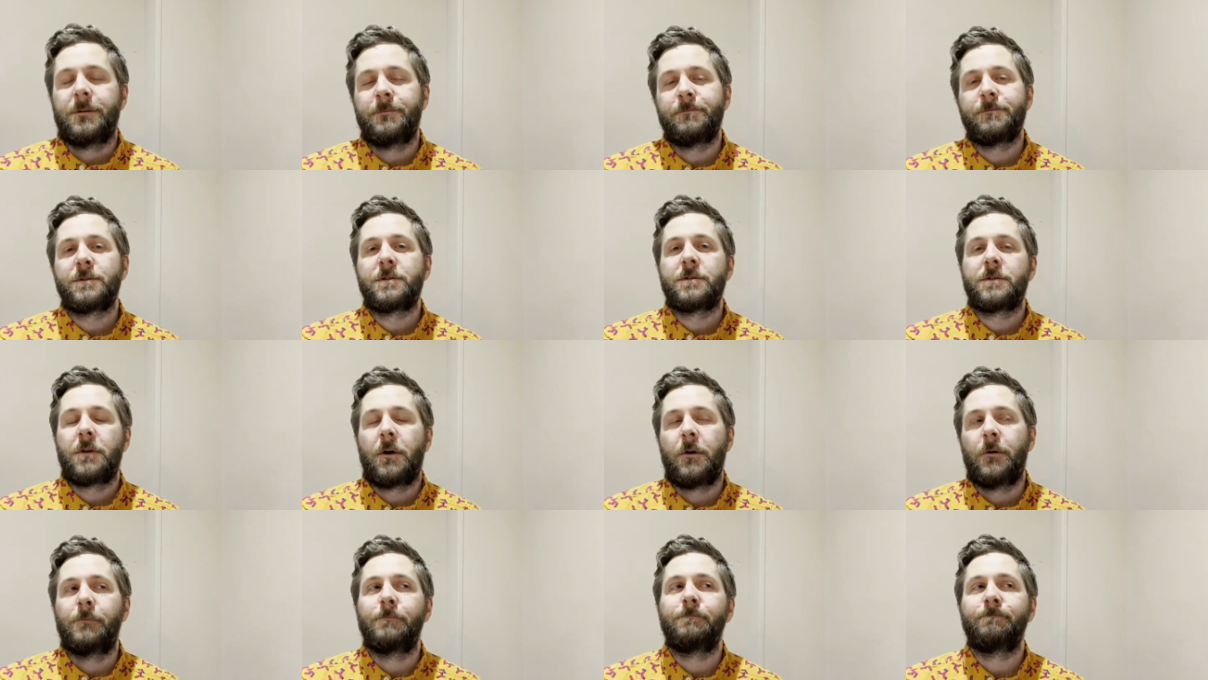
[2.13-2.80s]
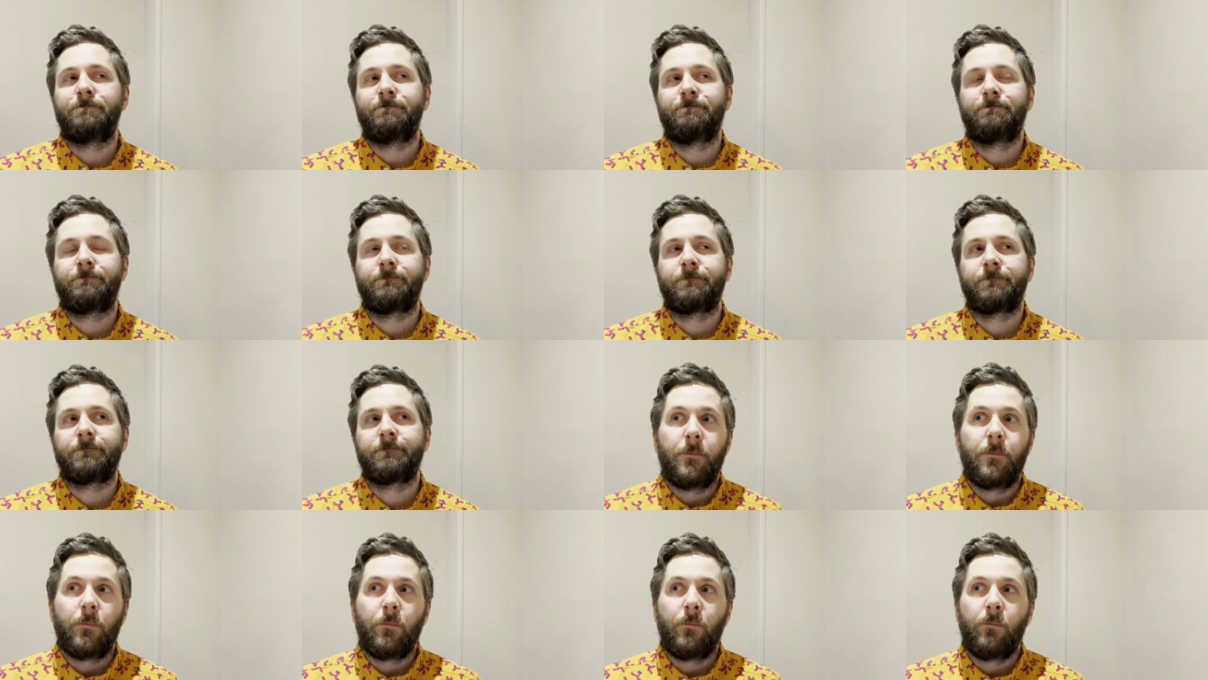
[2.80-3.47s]
So,
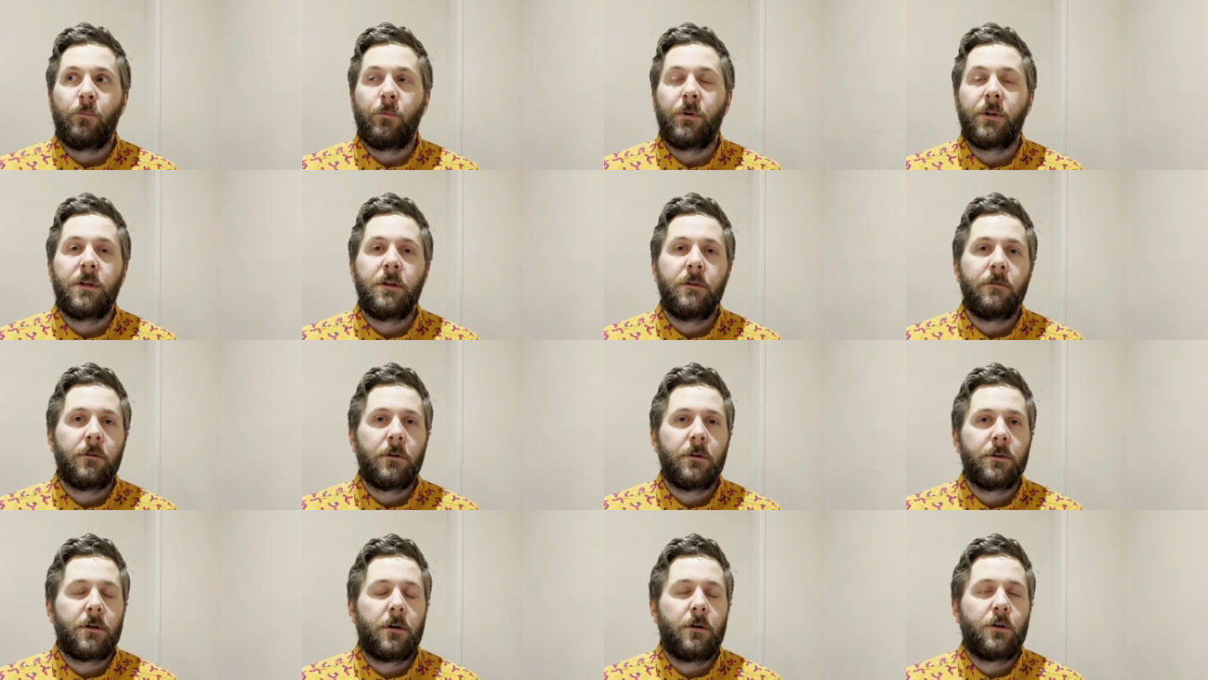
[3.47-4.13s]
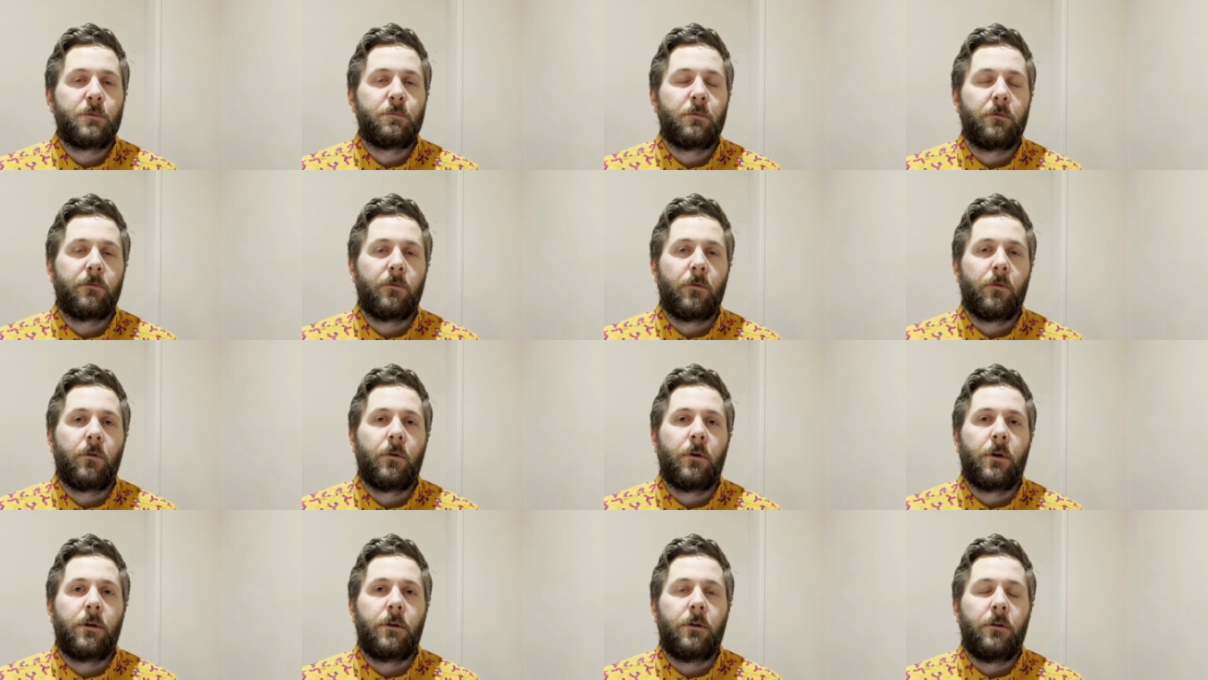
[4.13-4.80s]
when you've learned Irish
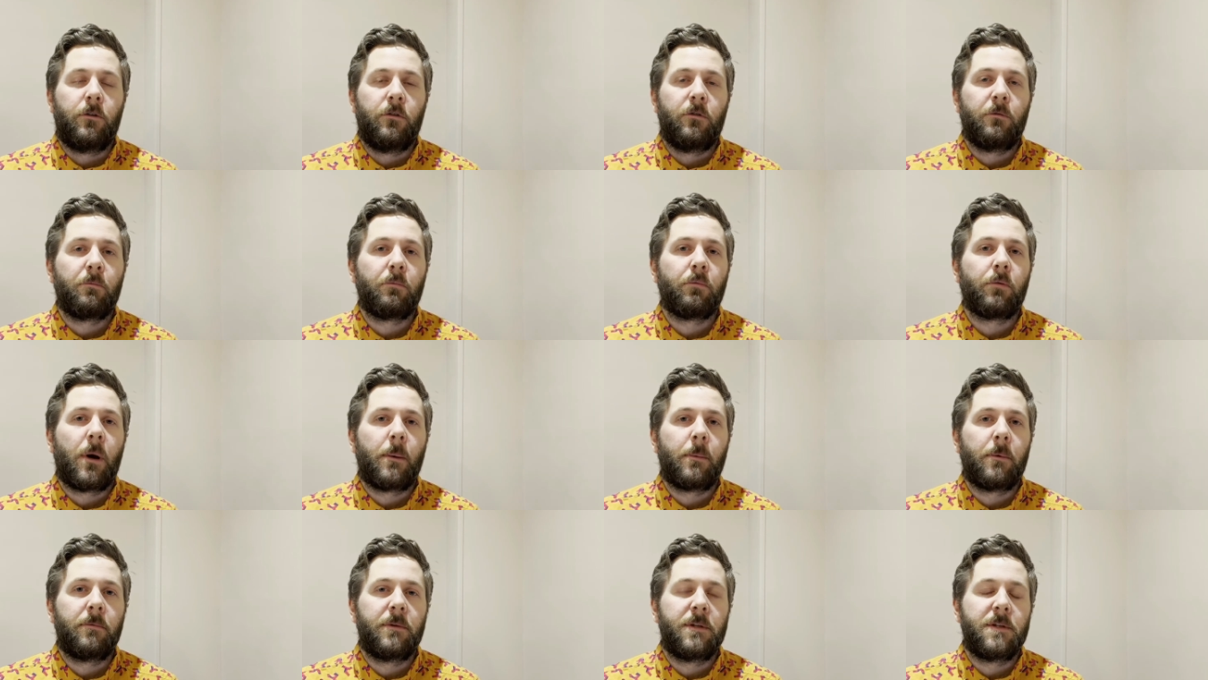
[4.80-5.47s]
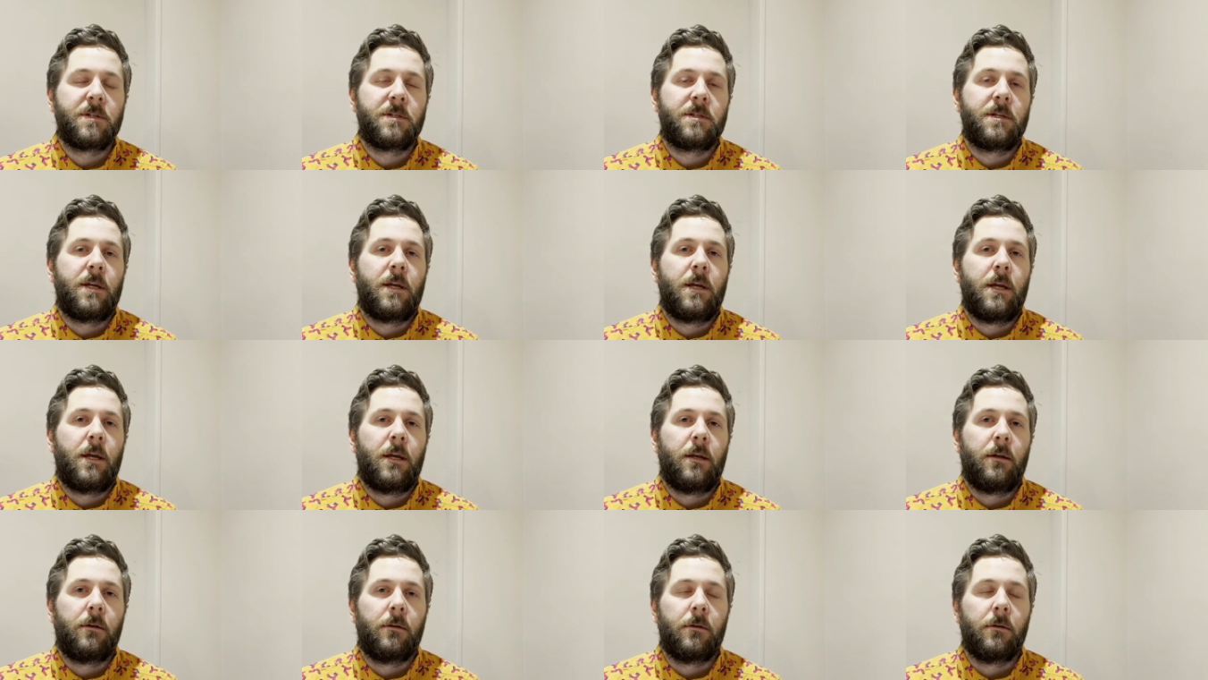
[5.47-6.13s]
before, you've probably
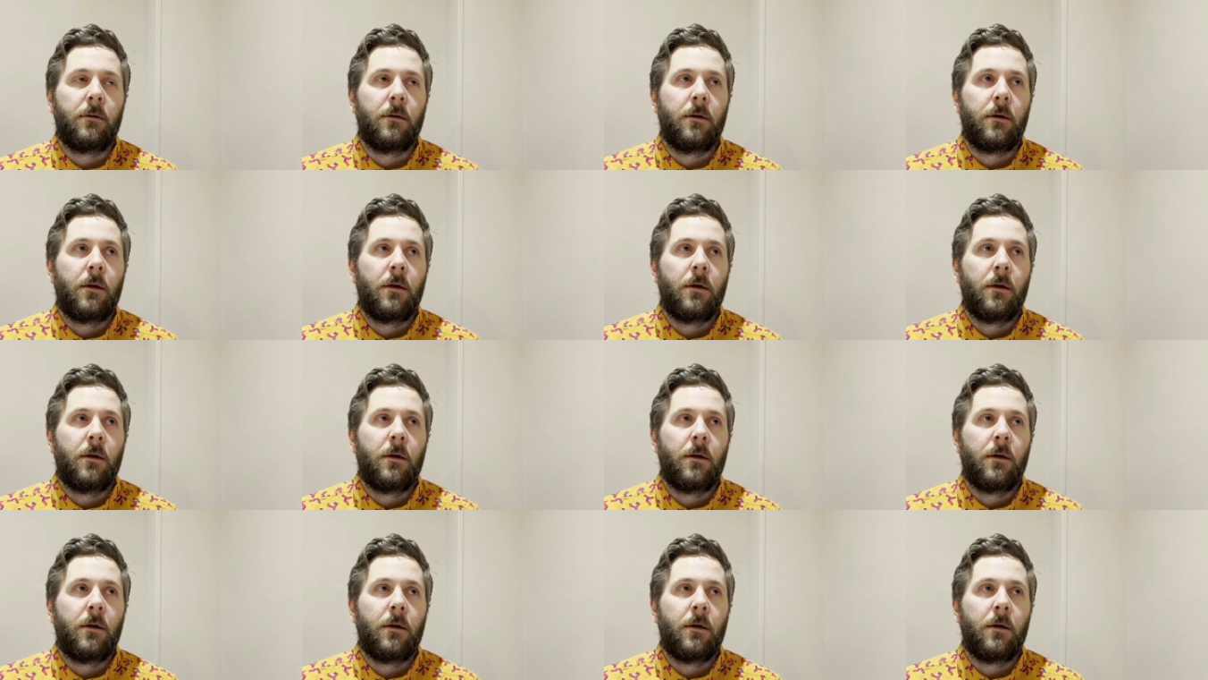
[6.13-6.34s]
seen,